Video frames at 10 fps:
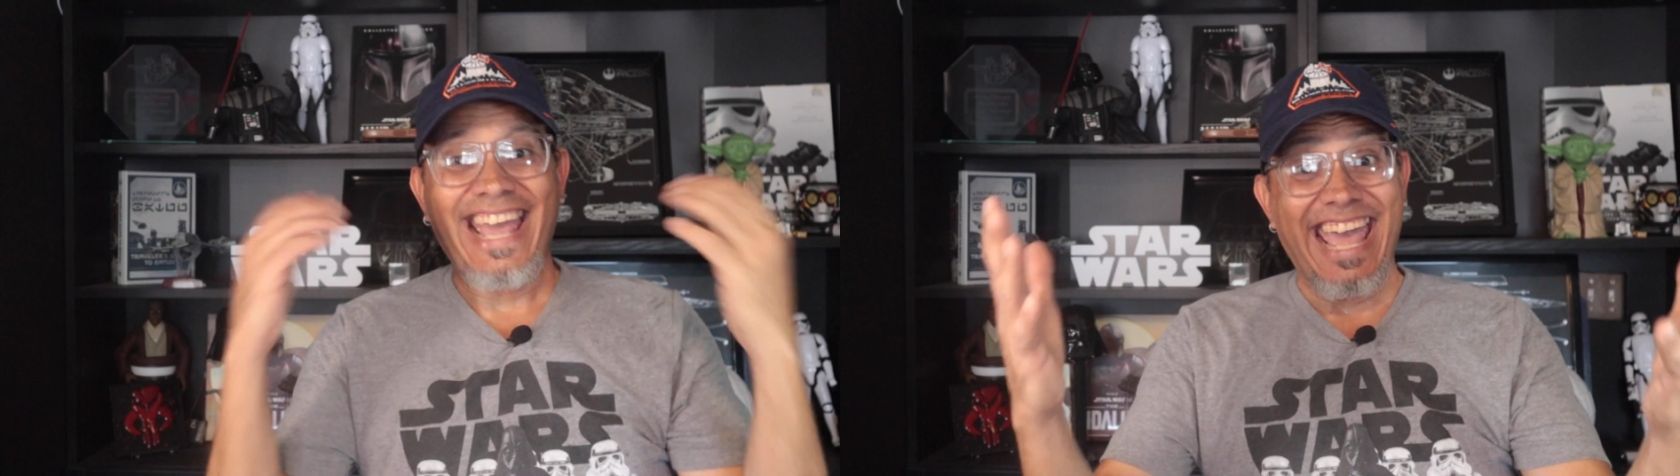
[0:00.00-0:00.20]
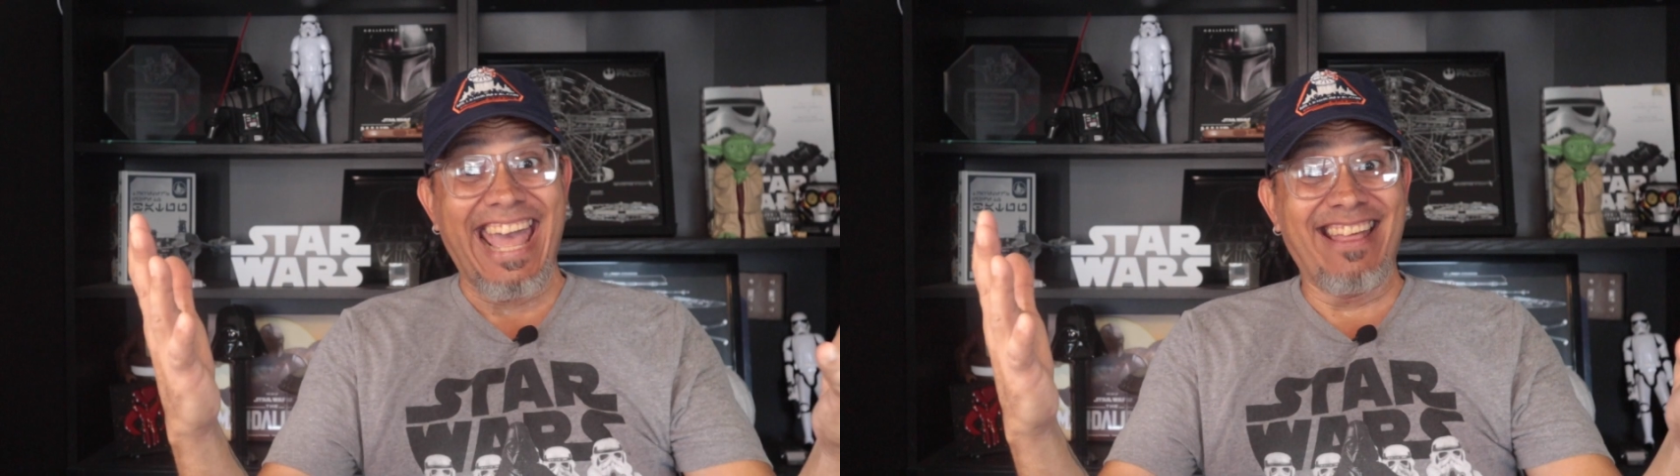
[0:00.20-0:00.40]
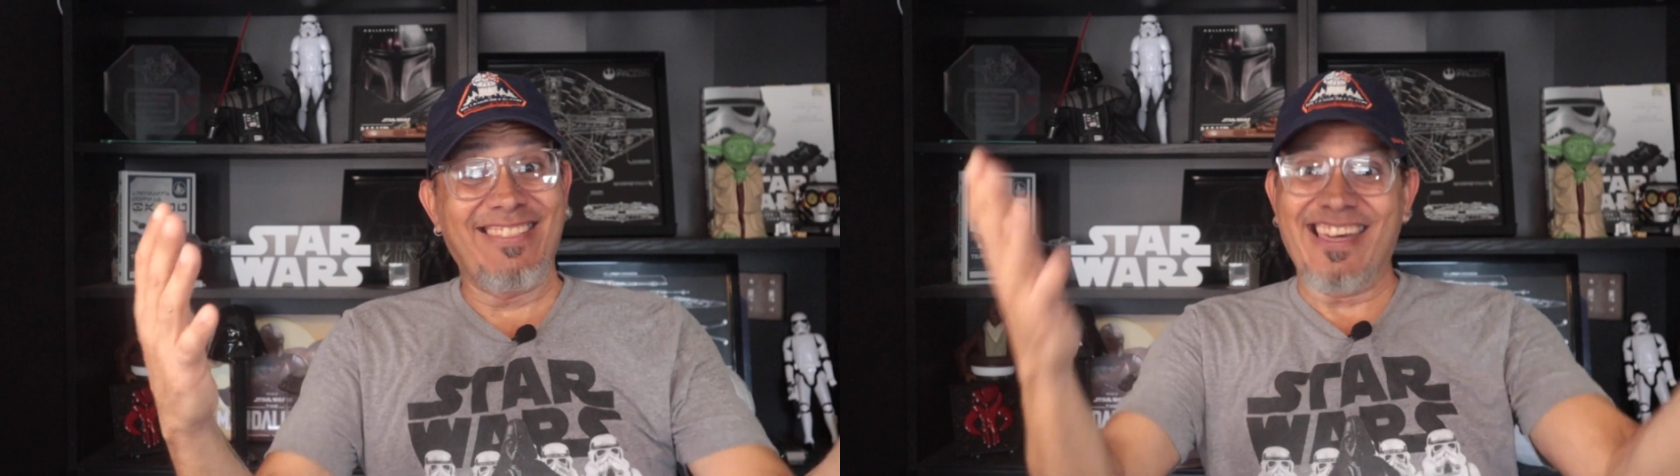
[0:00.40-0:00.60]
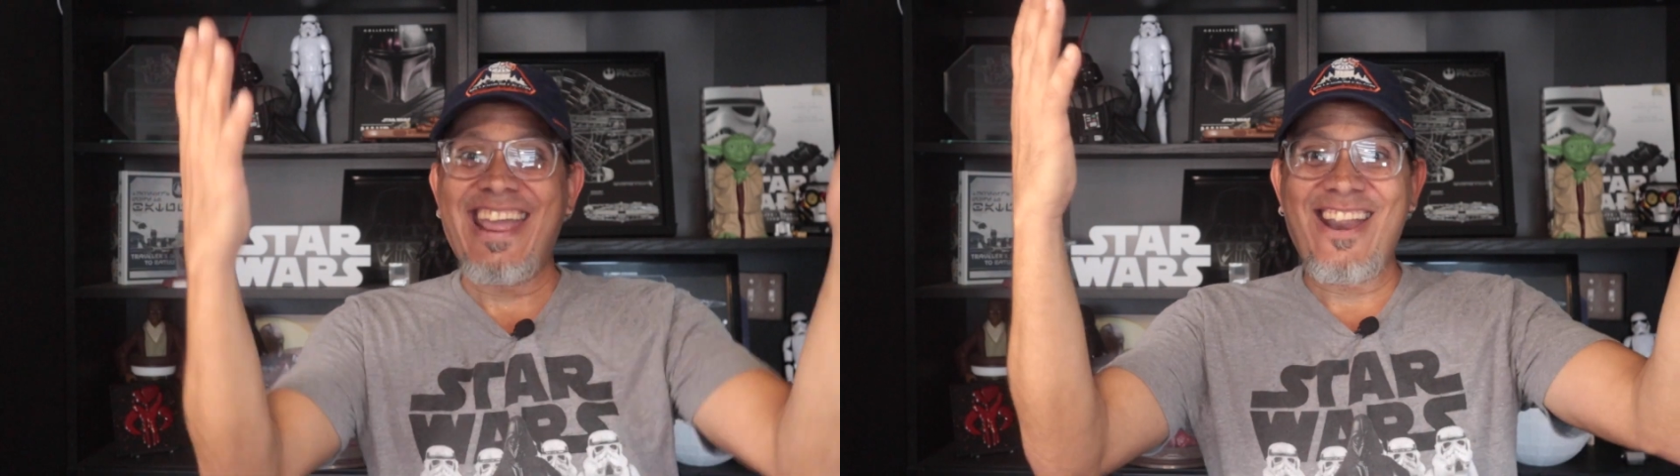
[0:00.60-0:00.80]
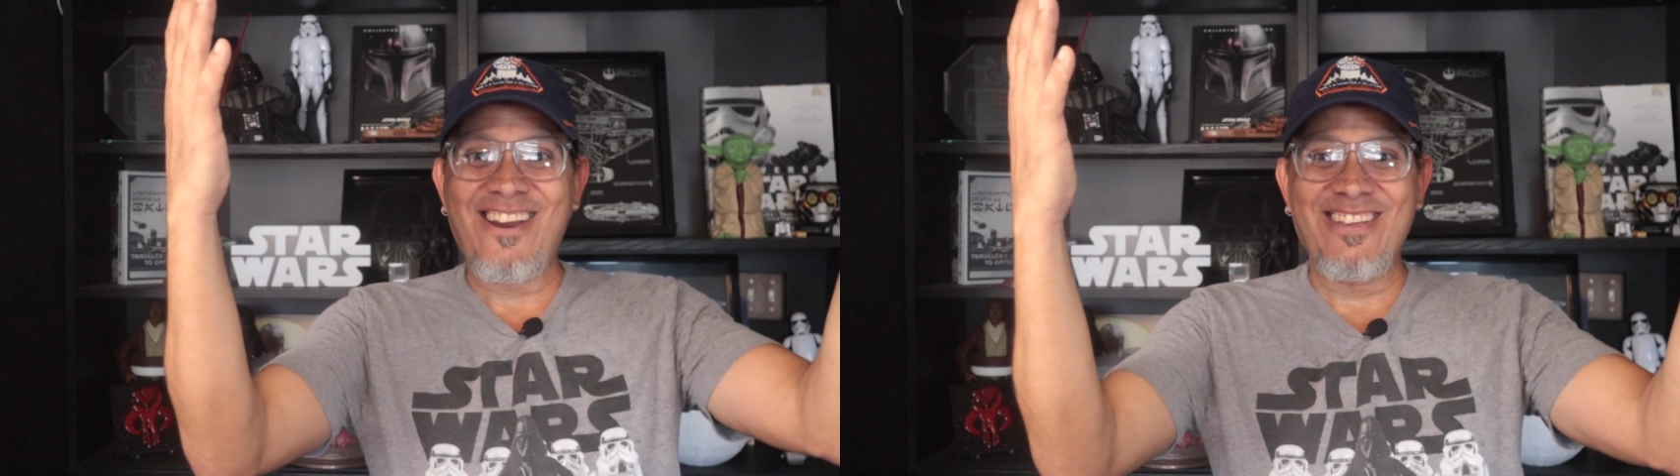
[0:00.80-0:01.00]
And
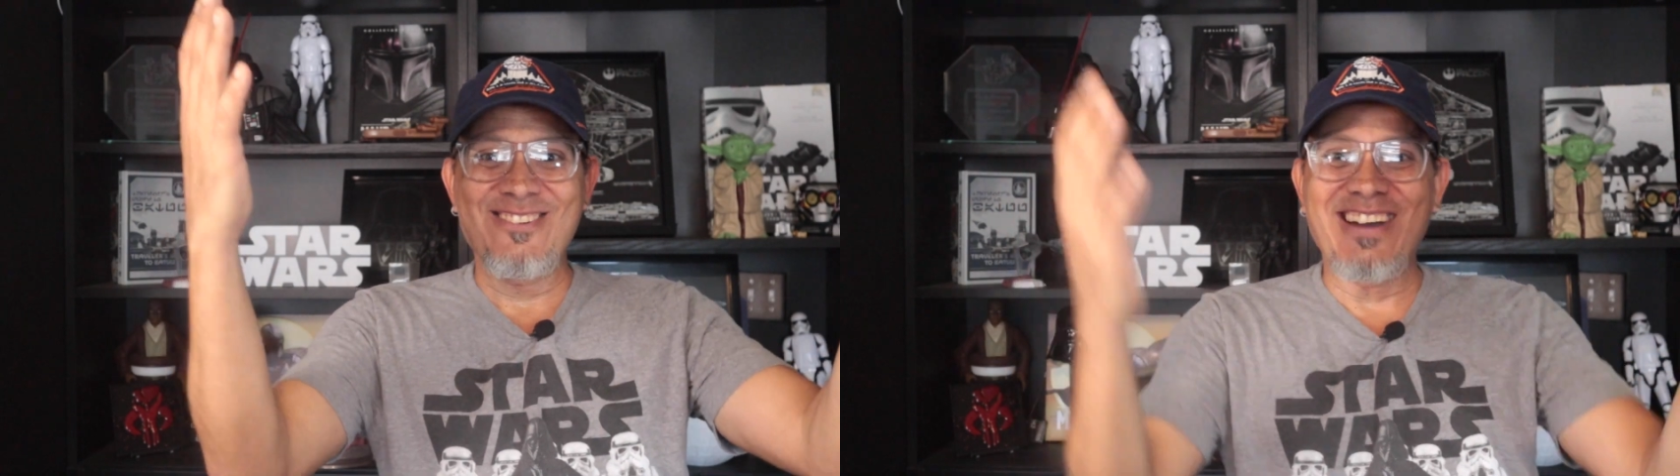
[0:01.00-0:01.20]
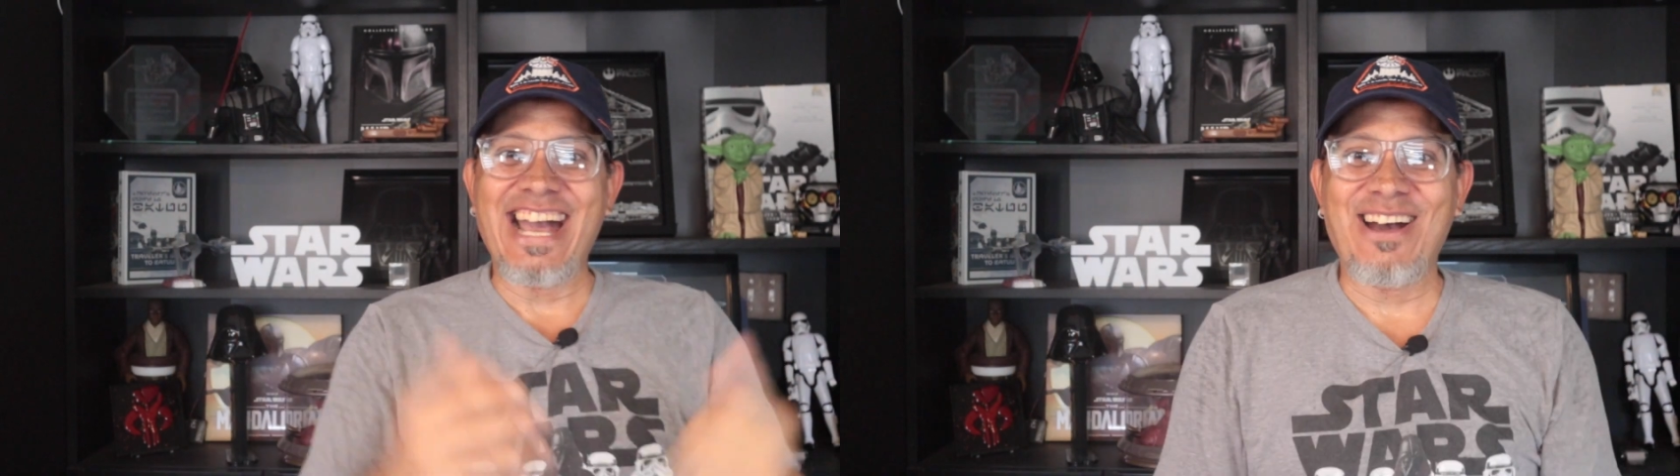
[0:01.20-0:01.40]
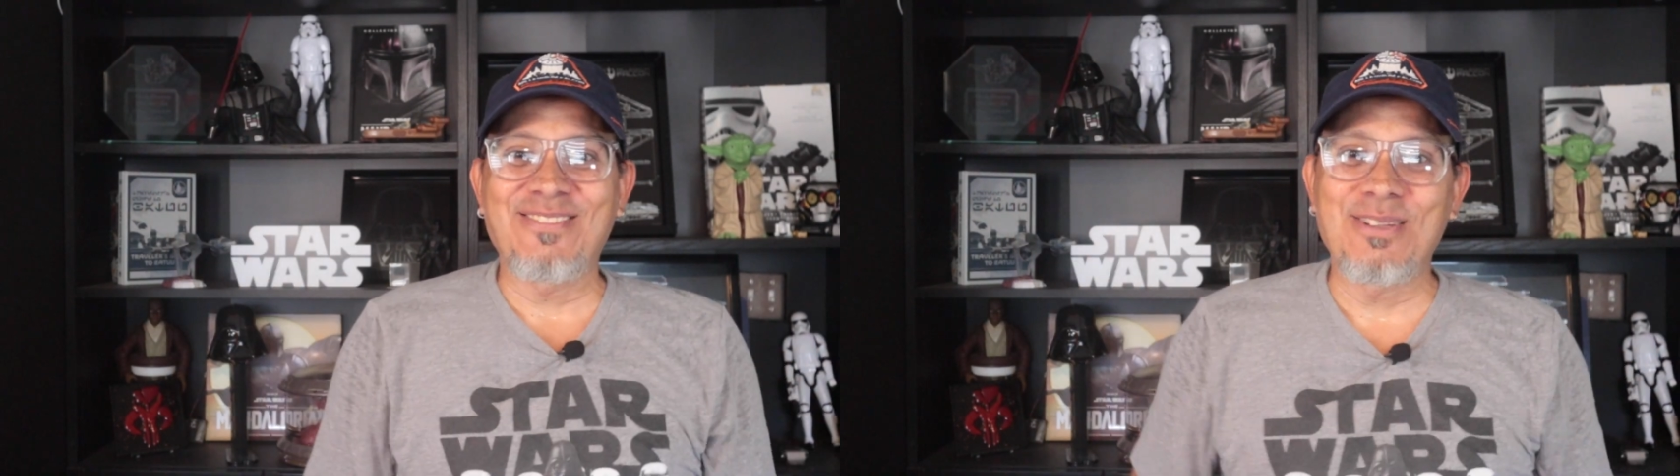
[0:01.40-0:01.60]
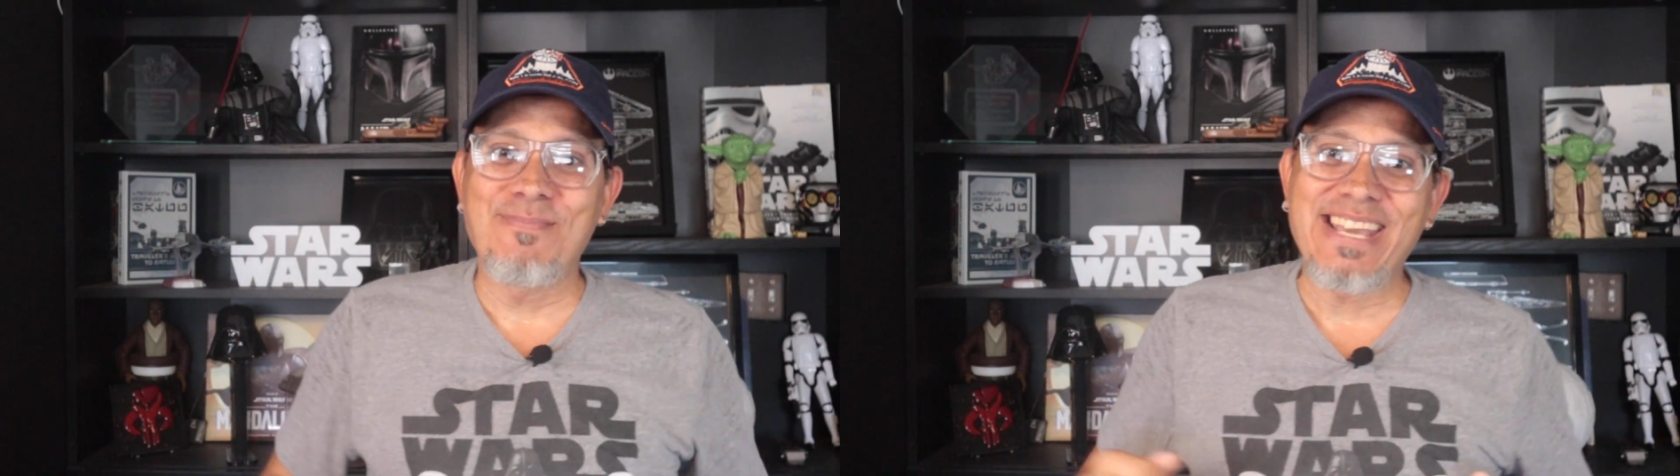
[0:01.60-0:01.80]
there you have the